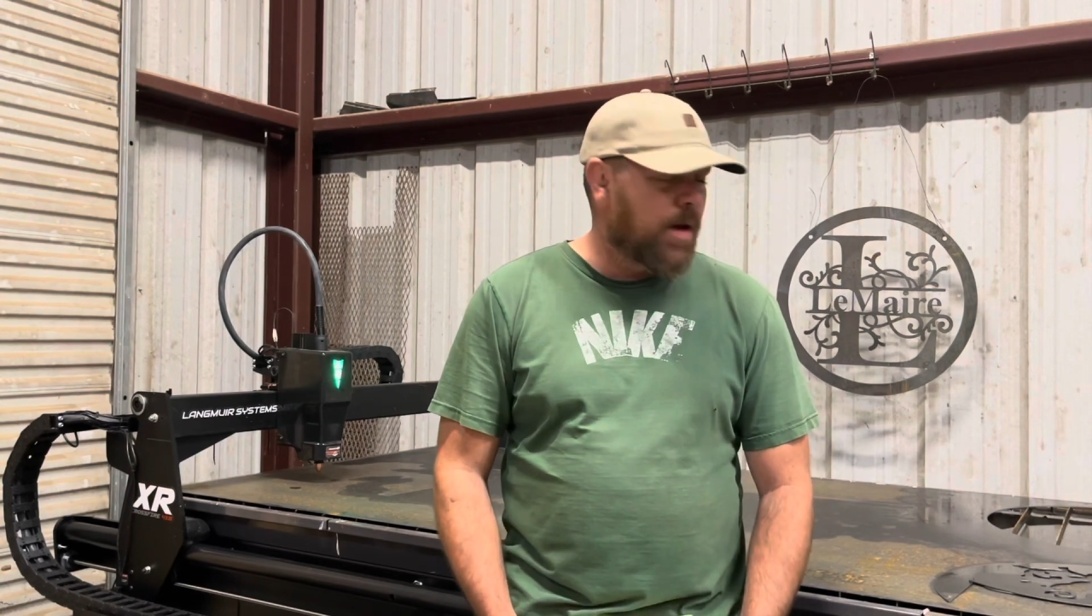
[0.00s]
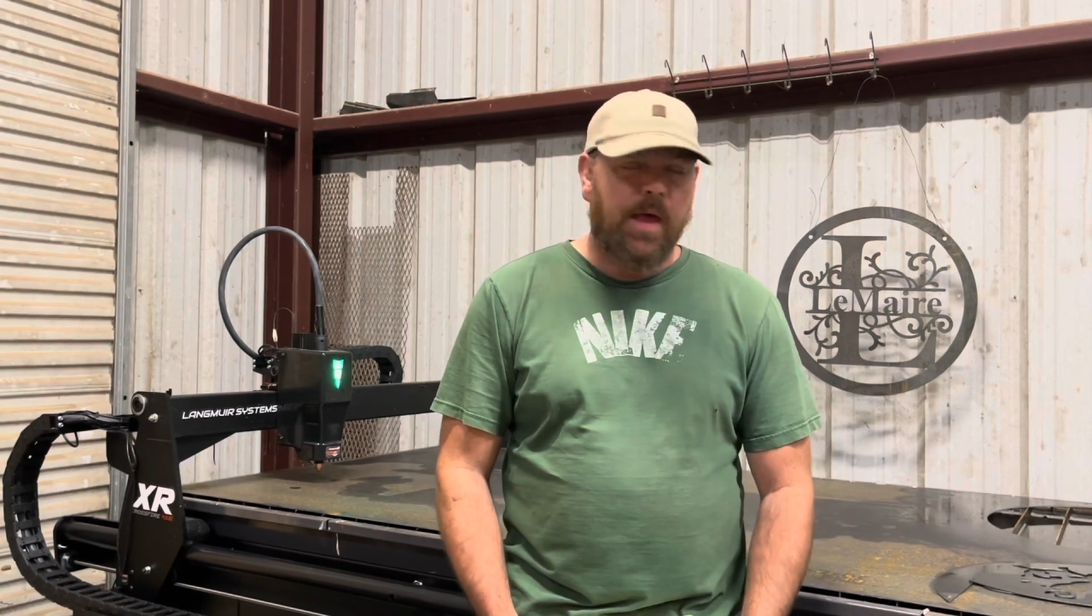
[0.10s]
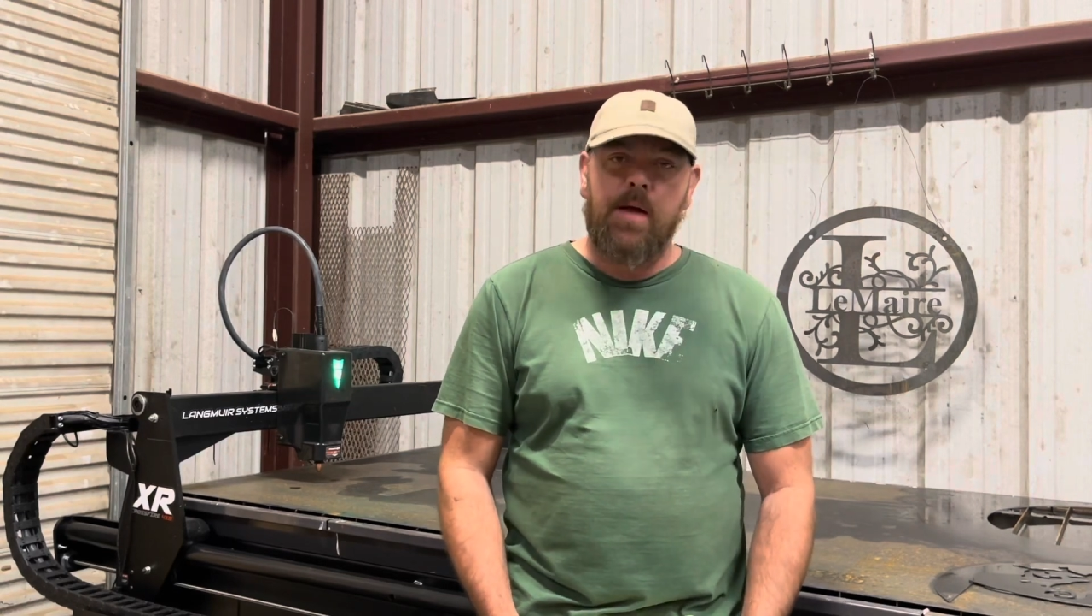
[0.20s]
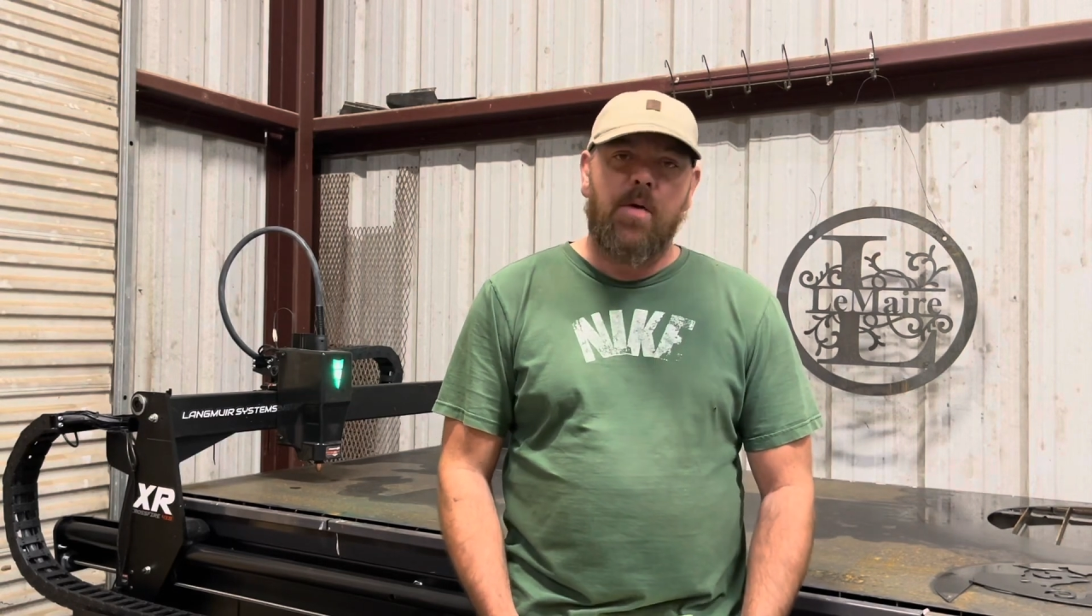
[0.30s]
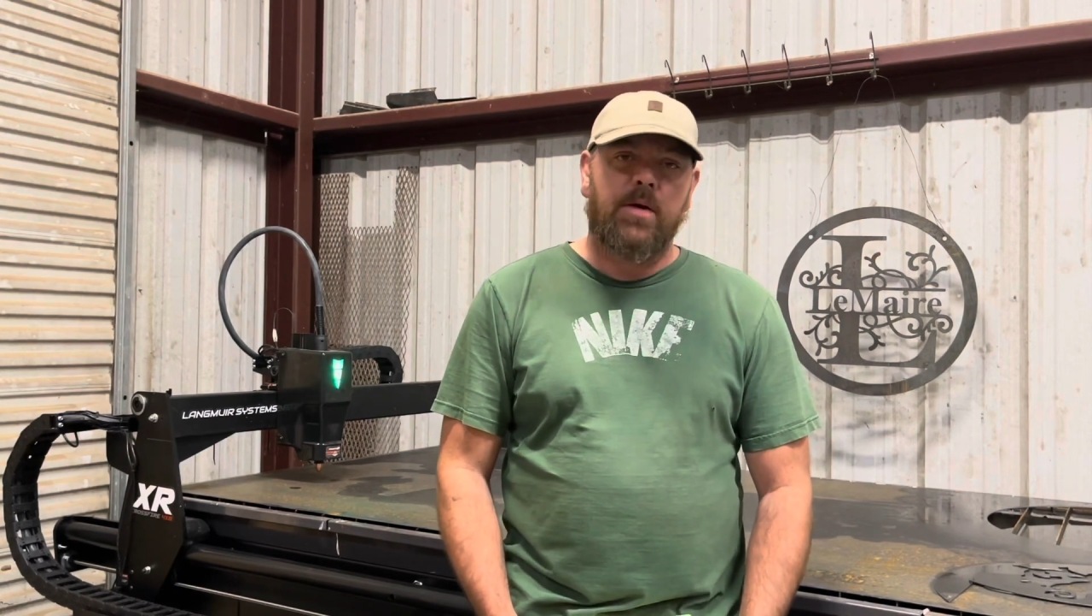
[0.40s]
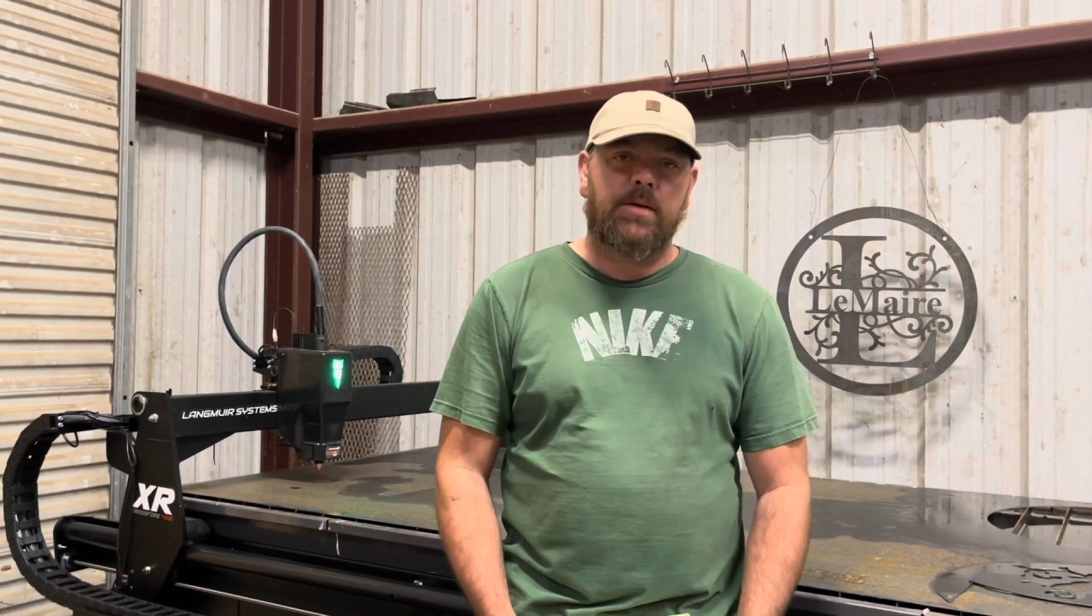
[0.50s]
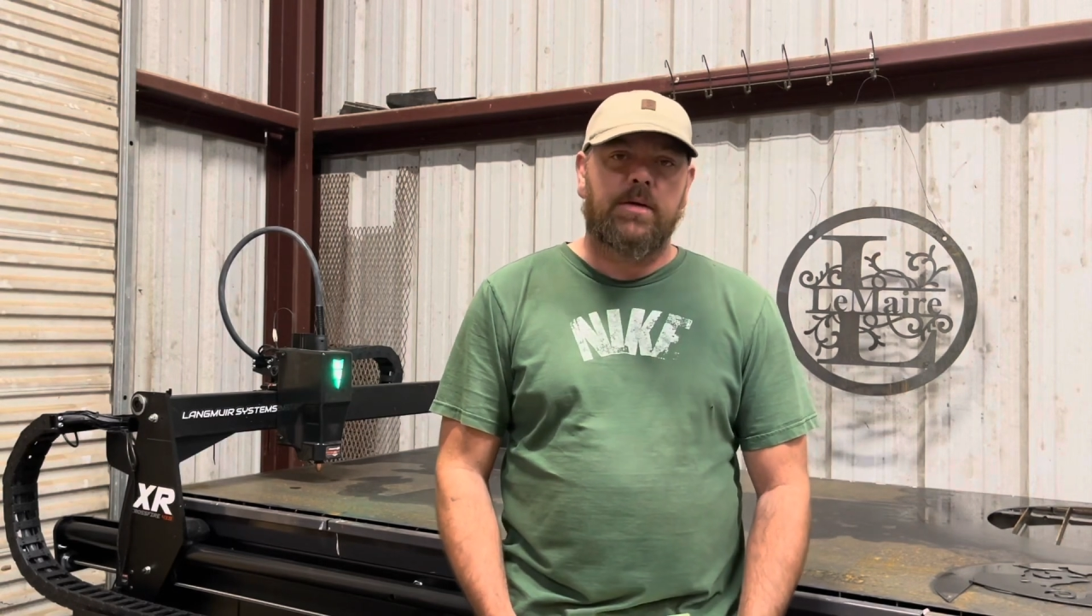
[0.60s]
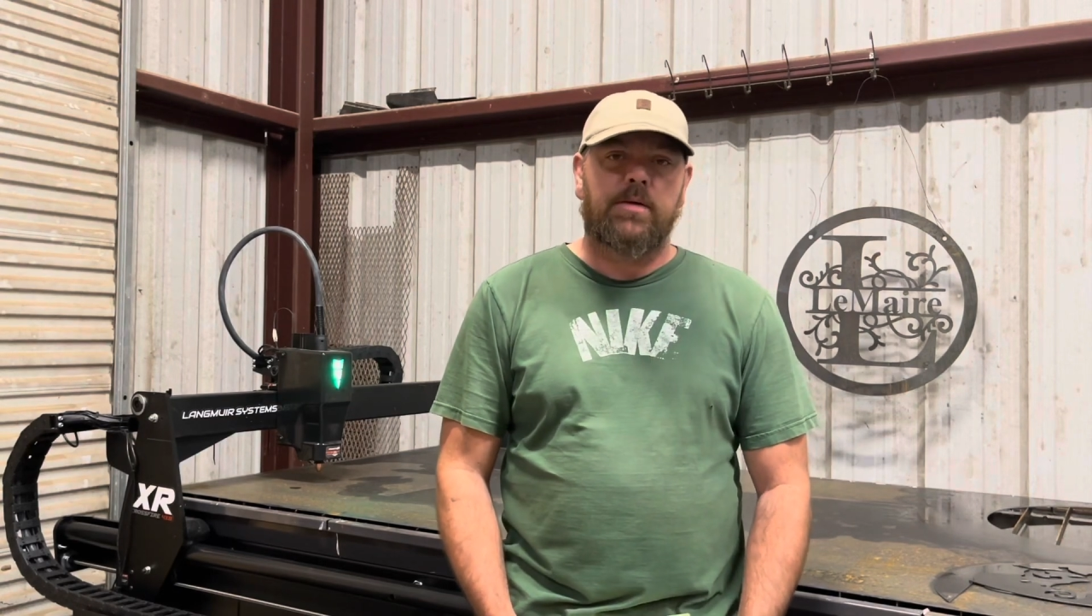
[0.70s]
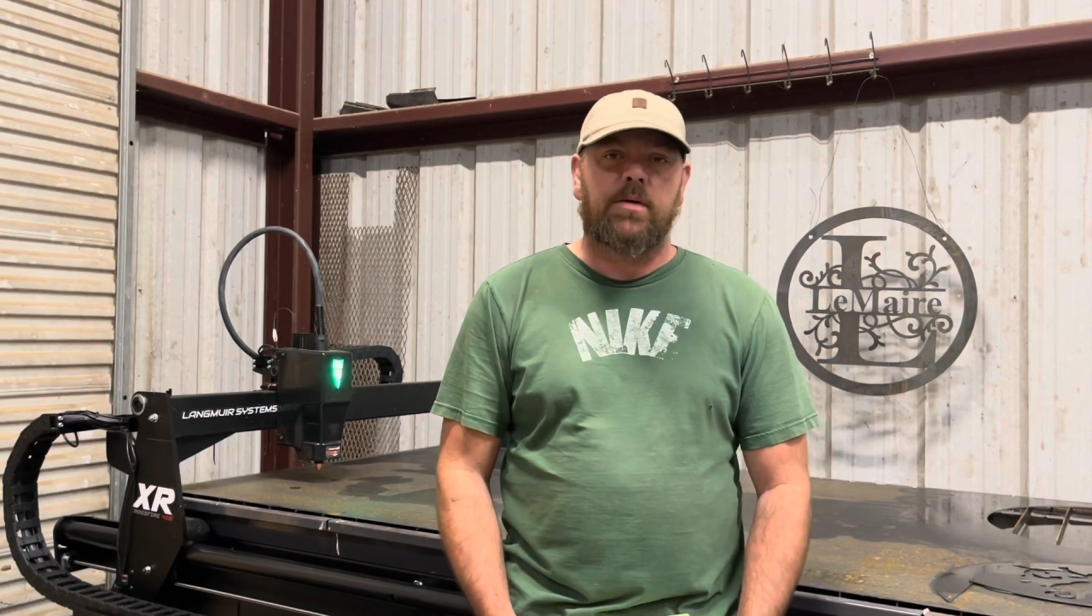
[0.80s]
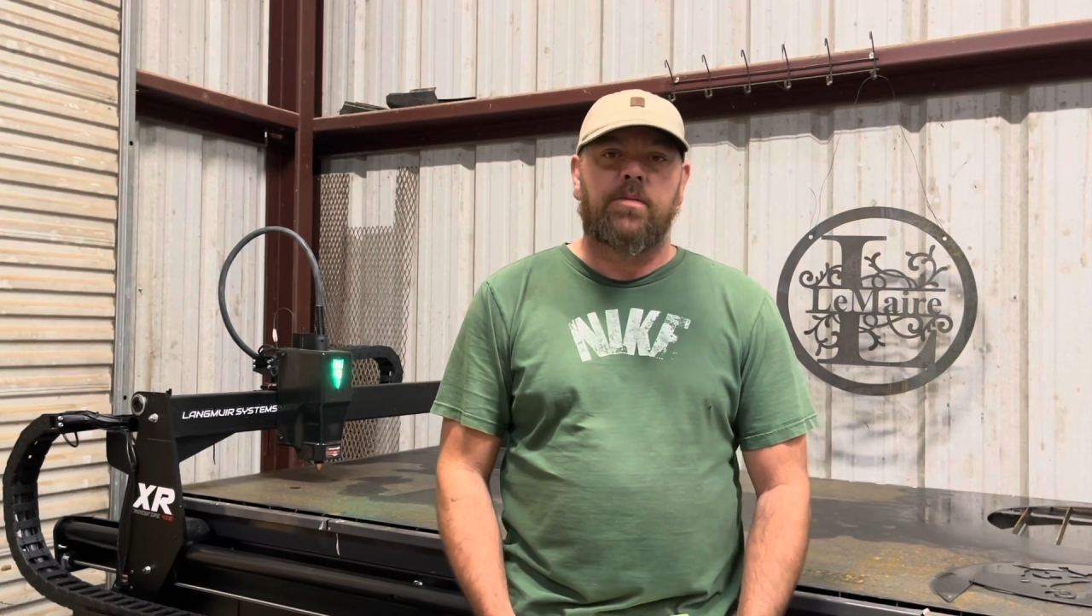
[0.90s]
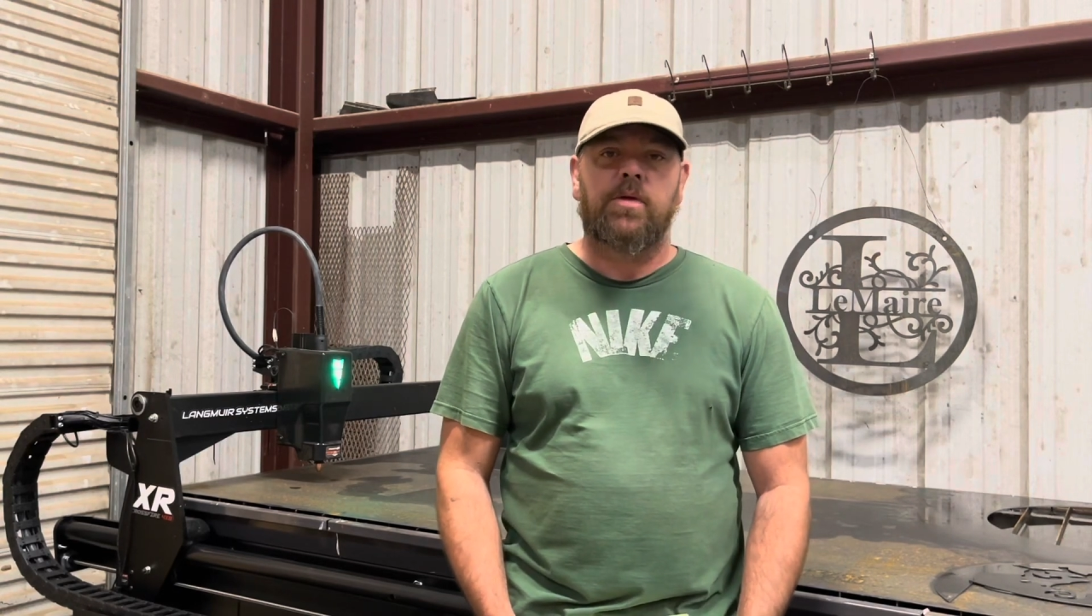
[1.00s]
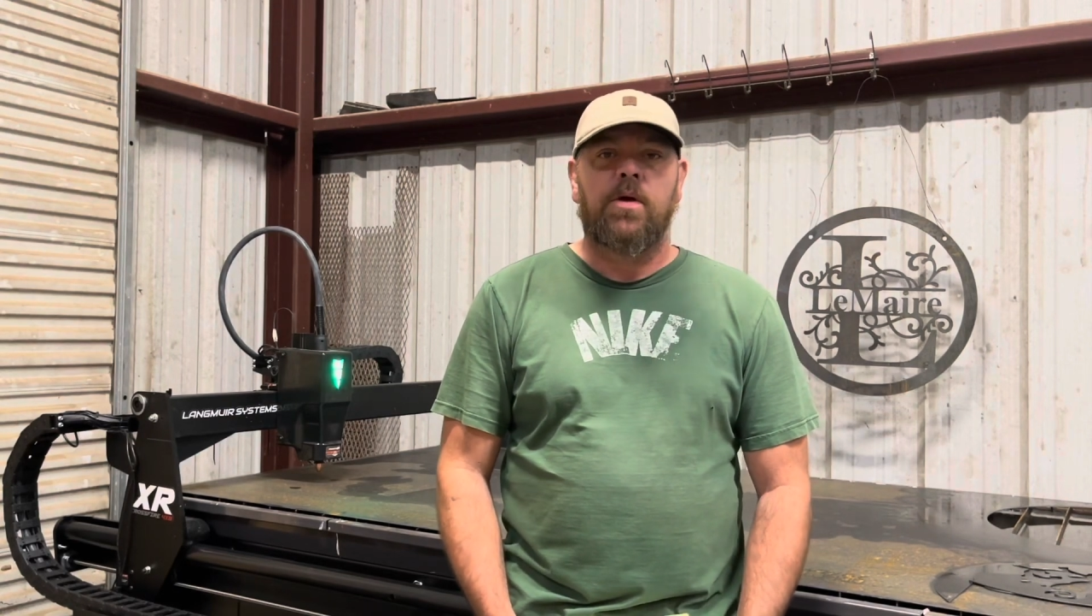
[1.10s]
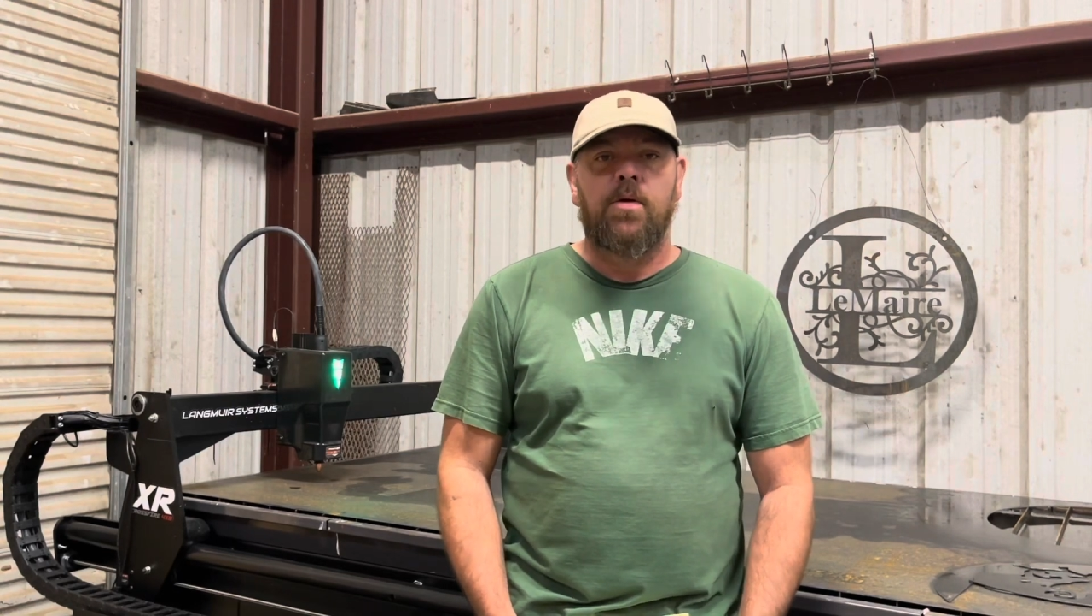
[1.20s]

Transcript: Langmuir Systems